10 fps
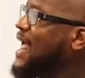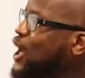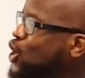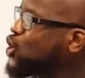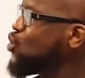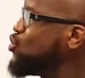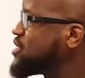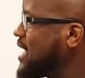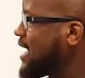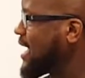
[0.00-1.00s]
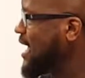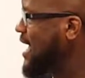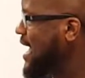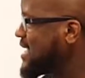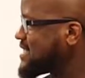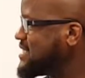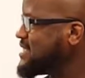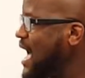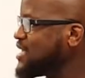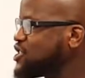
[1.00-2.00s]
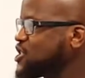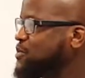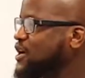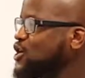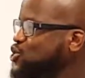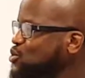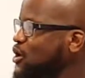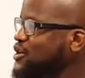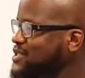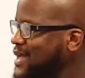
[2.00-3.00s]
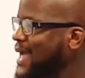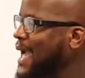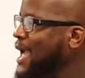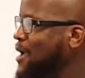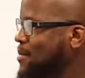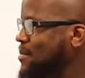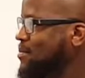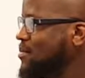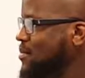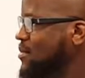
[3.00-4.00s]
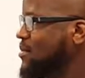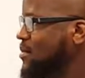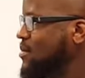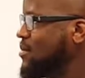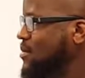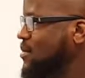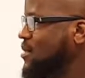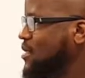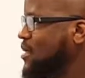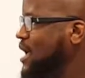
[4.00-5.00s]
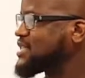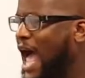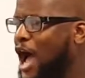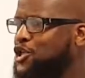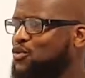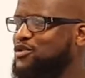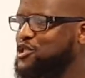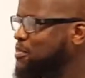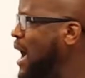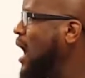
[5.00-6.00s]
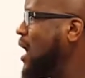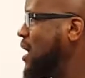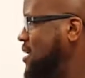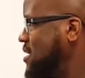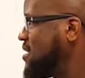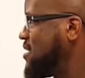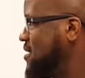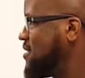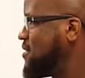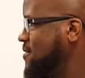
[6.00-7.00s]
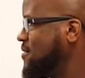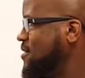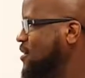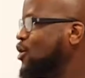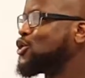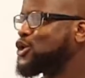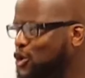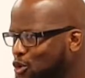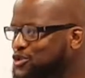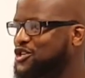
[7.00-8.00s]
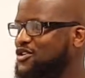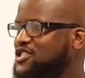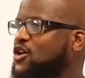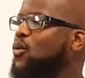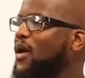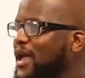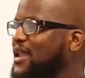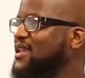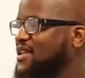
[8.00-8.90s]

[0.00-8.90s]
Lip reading: Losing is not just because you lost the game. It's how you respond. Losers quit.